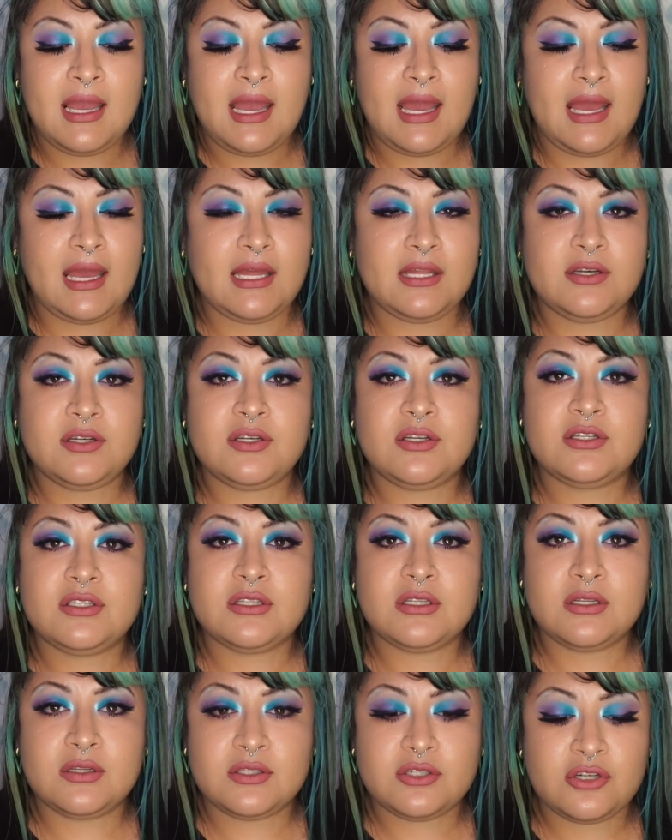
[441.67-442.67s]
and
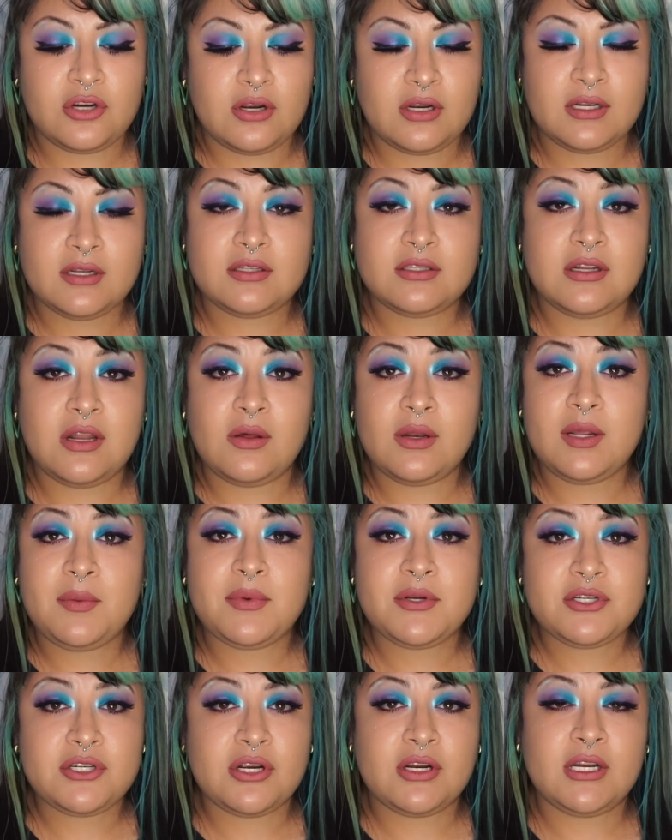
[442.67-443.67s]
slowly
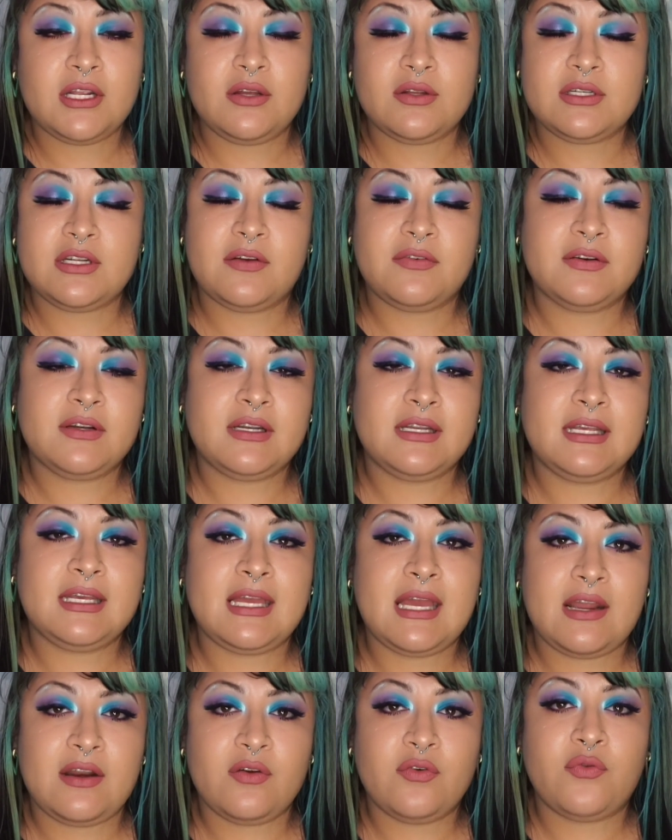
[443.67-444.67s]
but surely you'll definitely
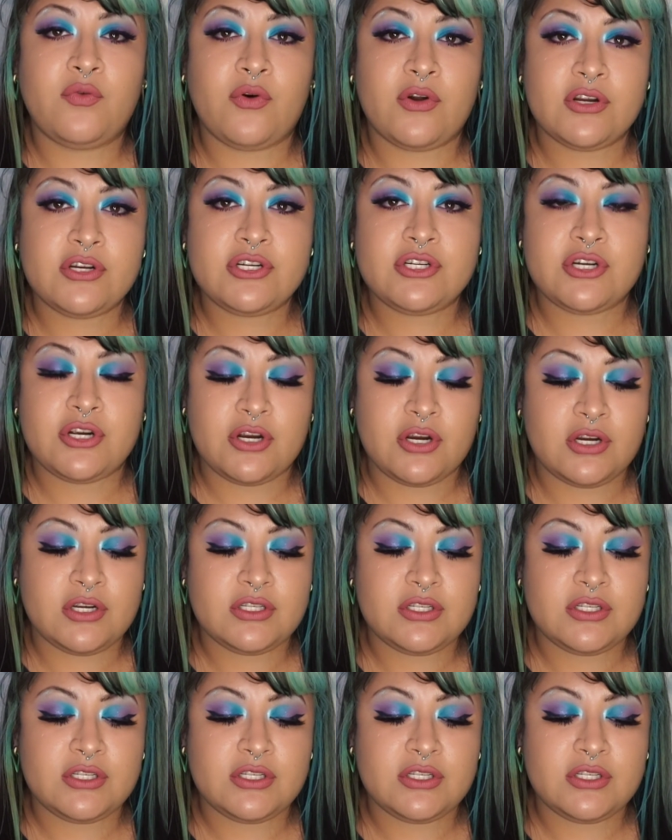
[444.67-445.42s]
get it for sure.